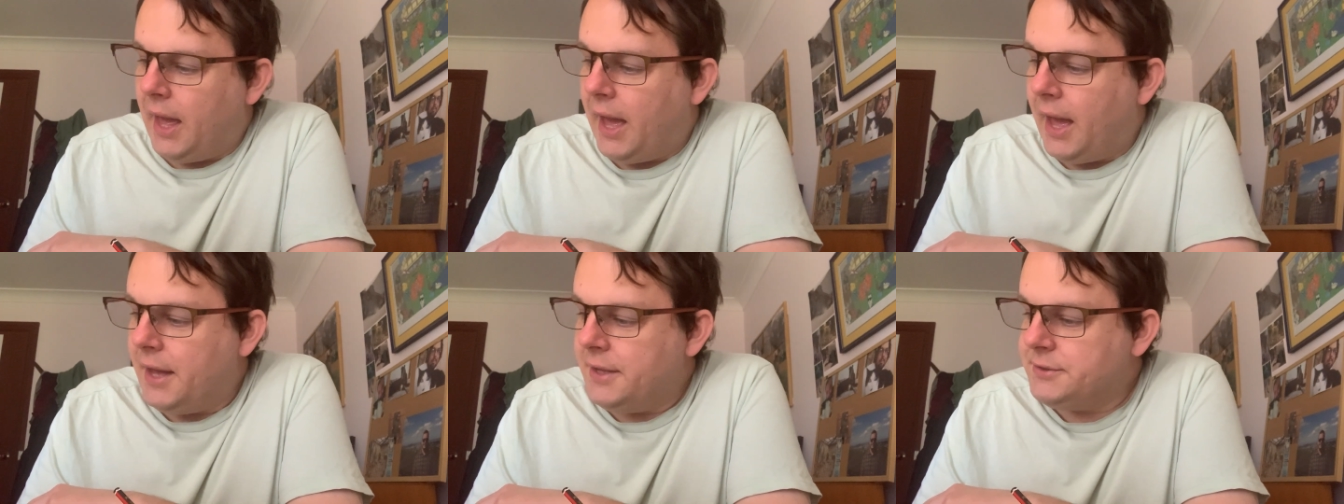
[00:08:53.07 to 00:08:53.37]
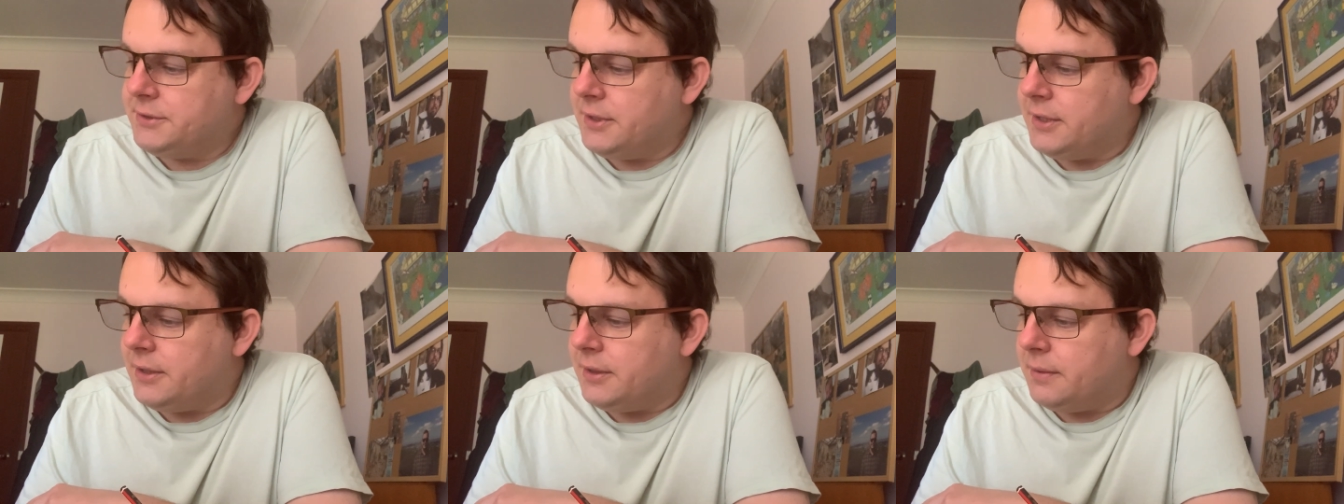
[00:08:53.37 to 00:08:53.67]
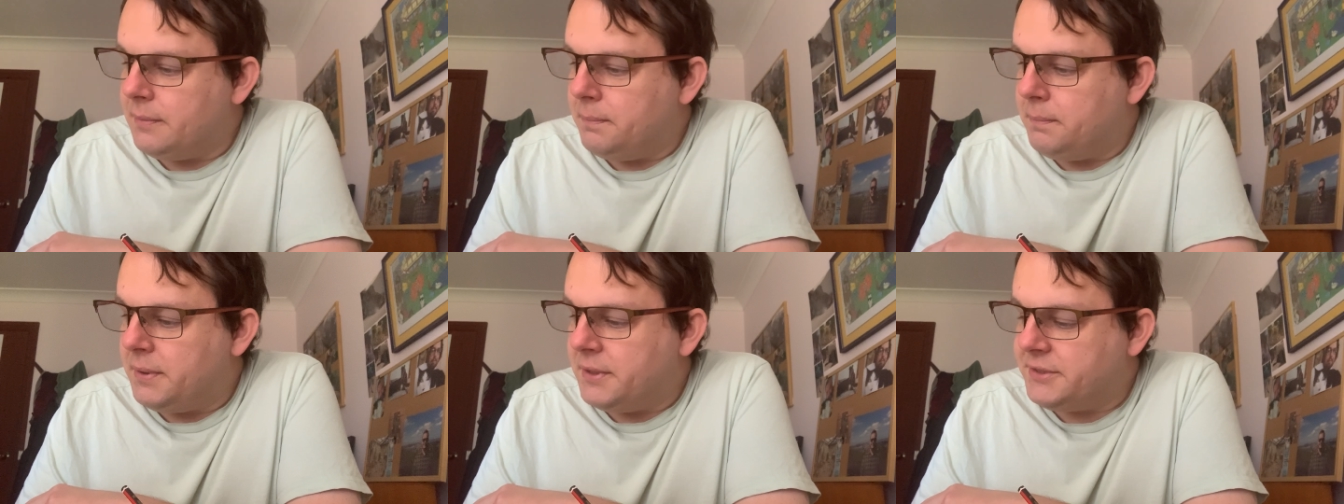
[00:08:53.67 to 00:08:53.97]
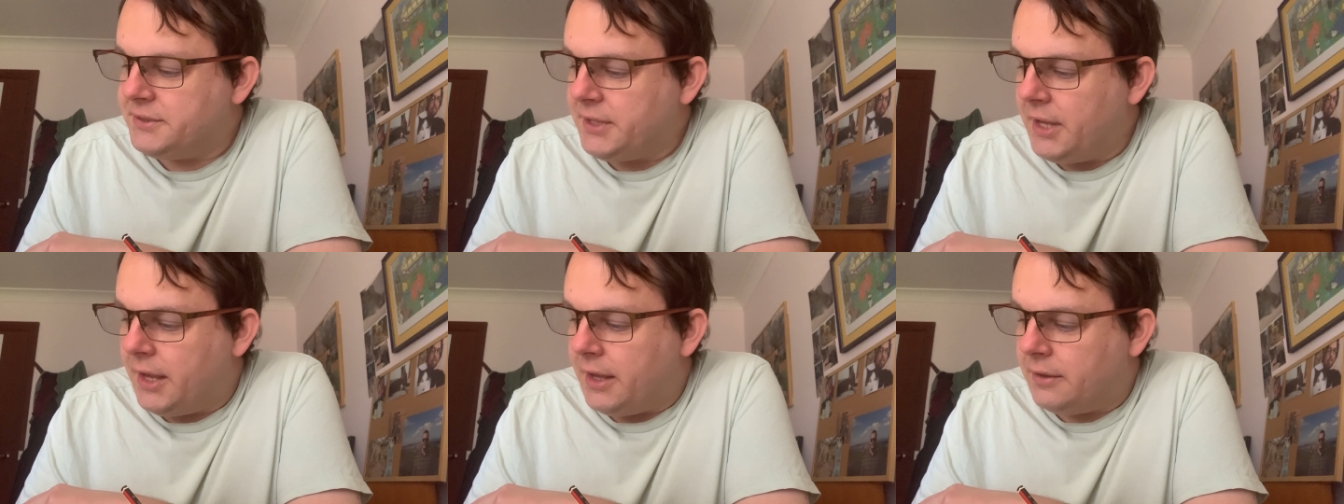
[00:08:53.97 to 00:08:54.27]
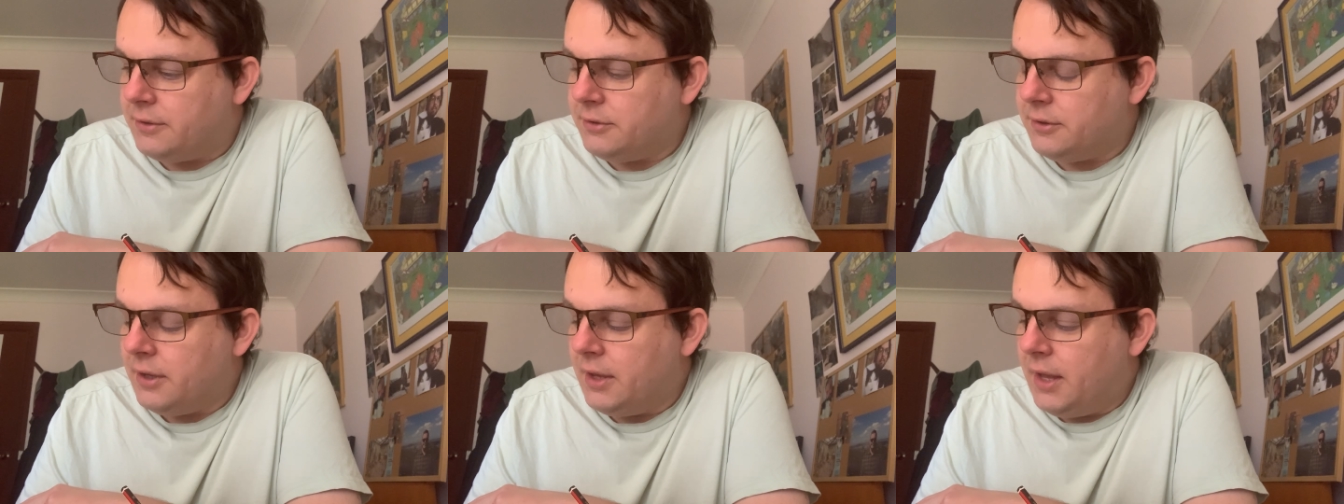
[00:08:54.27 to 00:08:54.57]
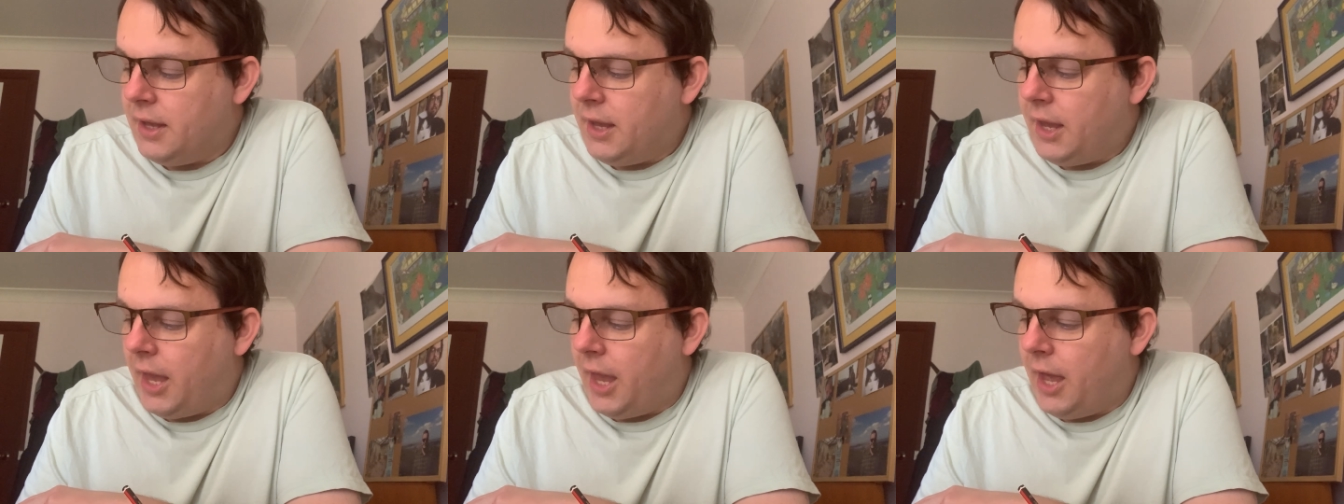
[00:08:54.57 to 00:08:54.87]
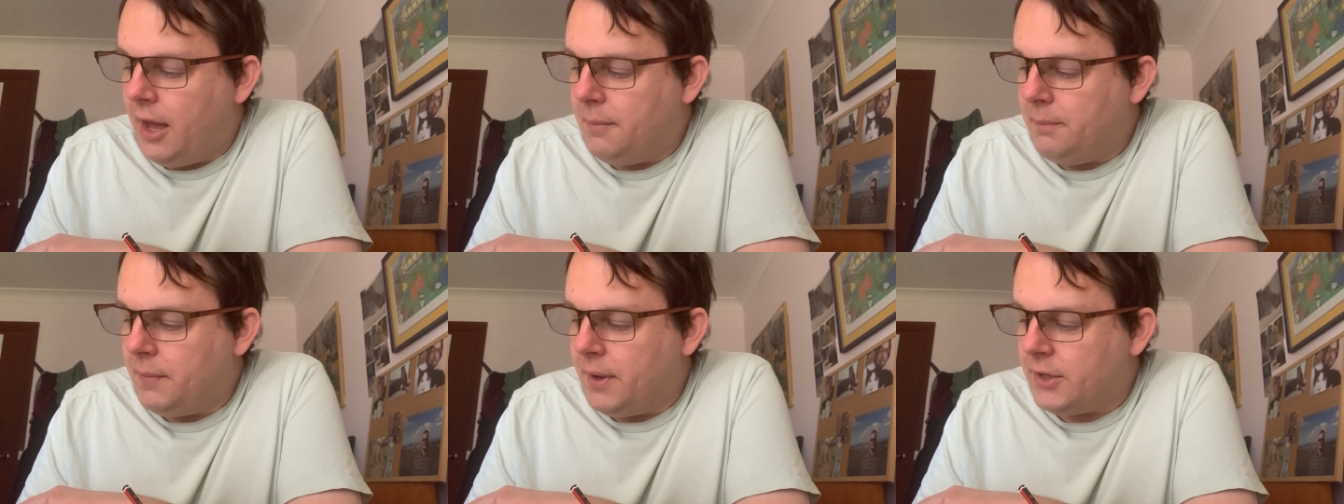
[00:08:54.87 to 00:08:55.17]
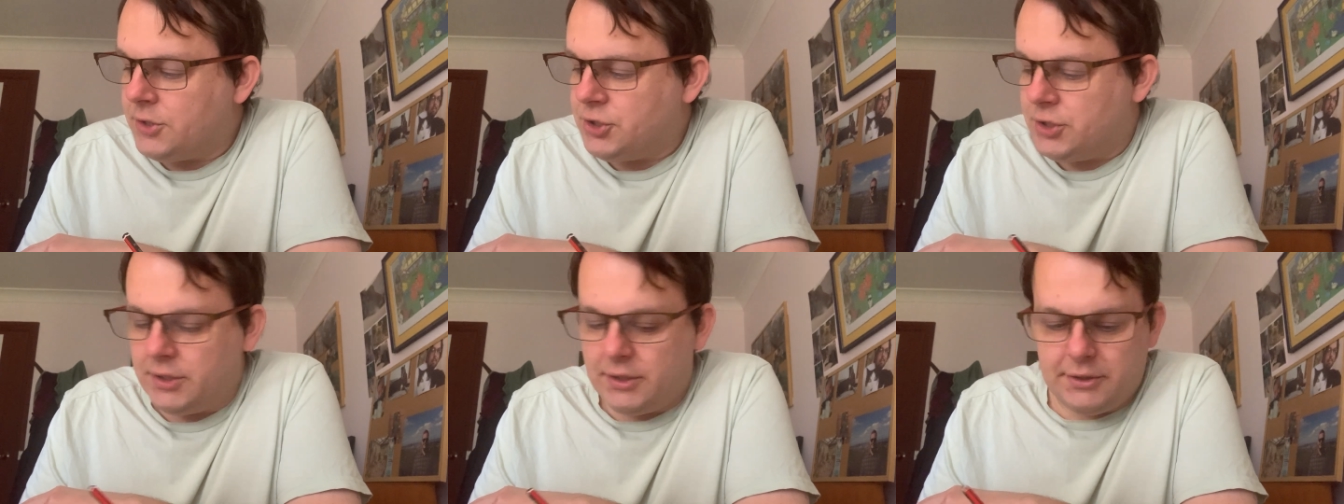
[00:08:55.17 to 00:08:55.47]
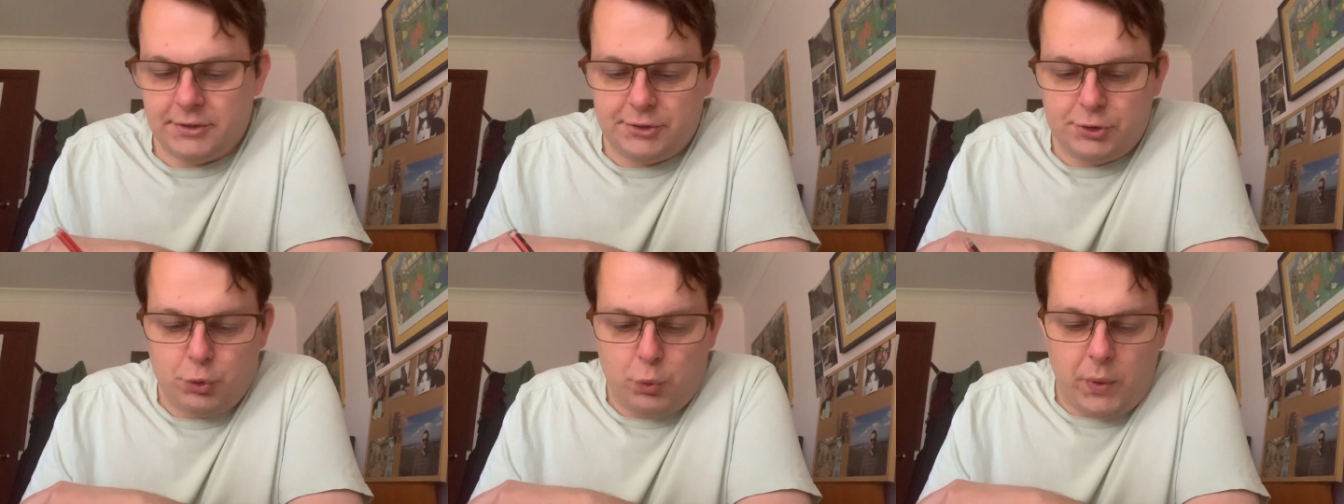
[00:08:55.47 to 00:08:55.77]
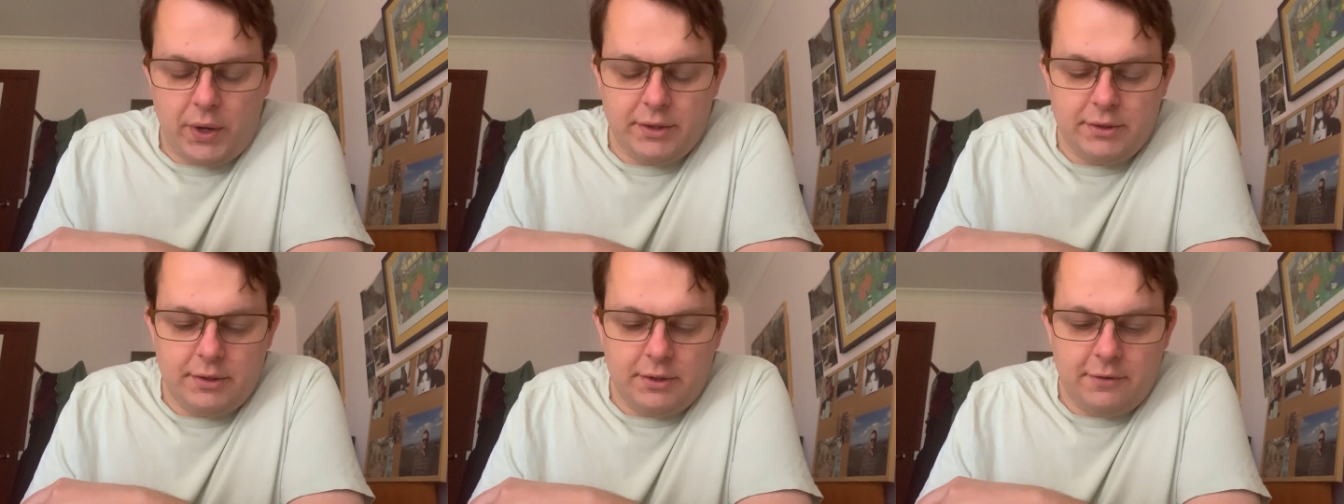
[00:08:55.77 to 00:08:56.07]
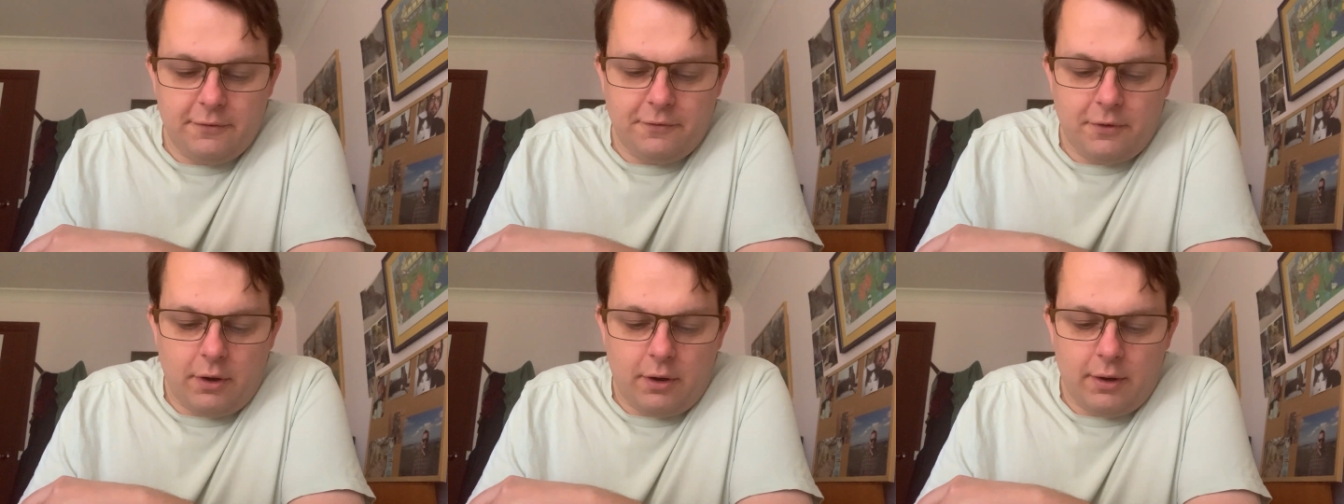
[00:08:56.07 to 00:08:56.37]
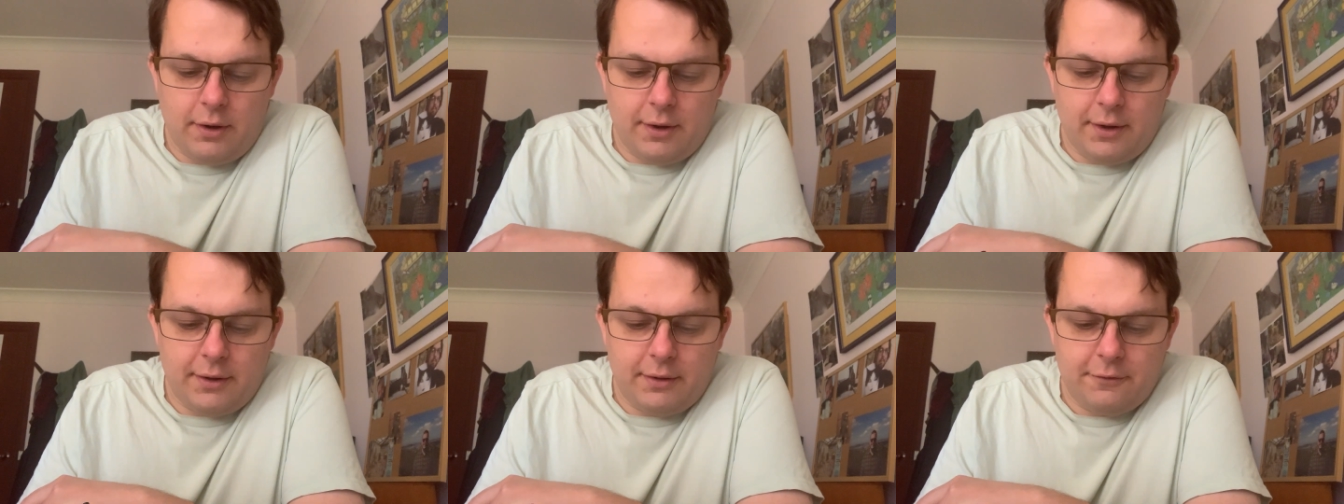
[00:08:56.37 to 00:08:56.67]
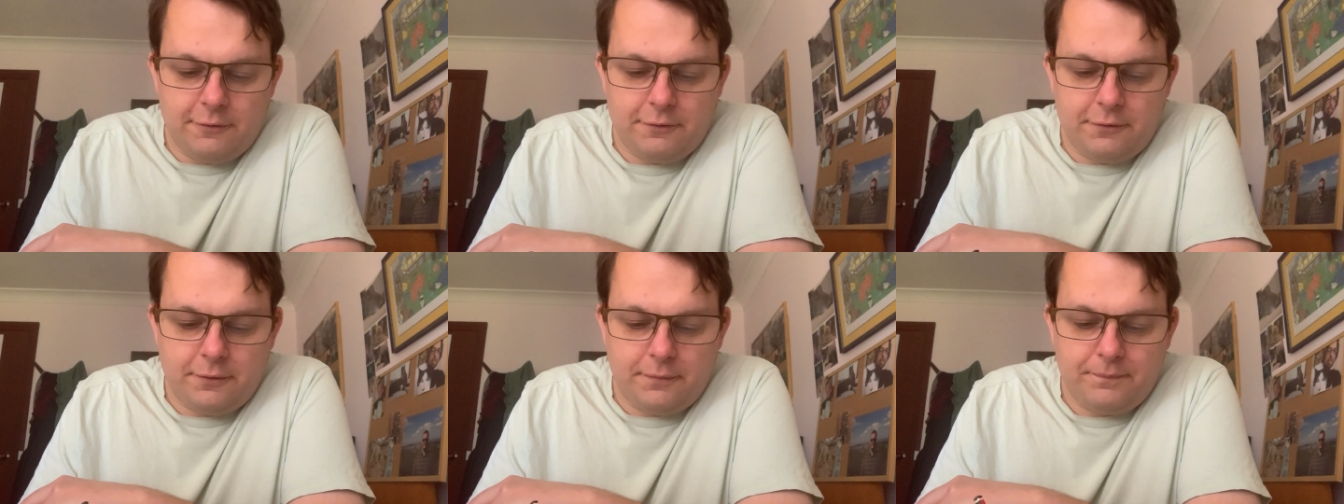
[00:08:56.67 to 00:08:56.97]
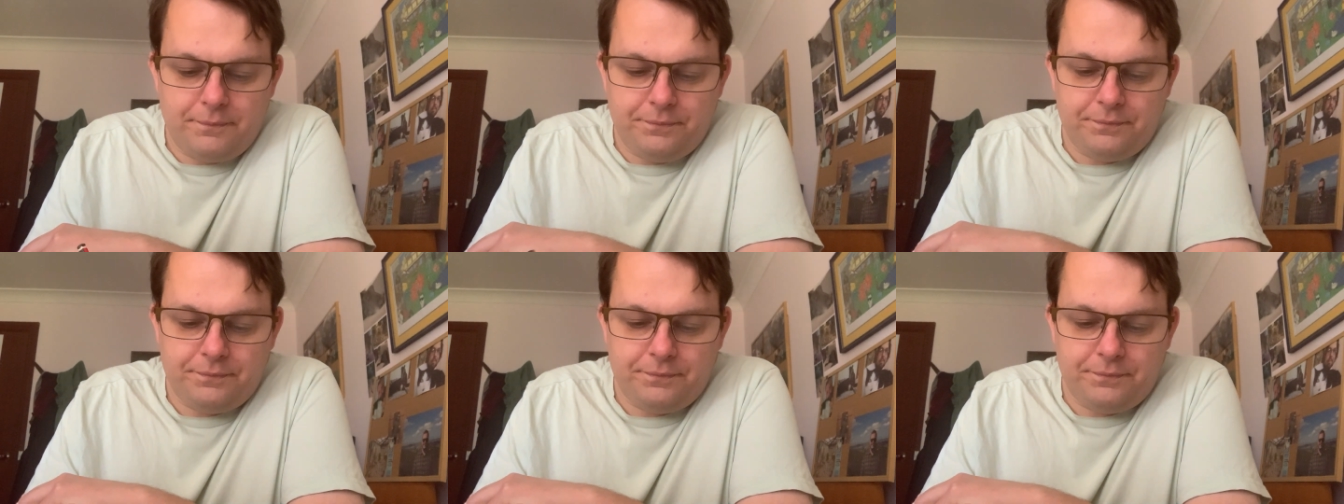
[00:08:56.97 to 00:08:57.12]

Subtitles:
as a percent, how much is 25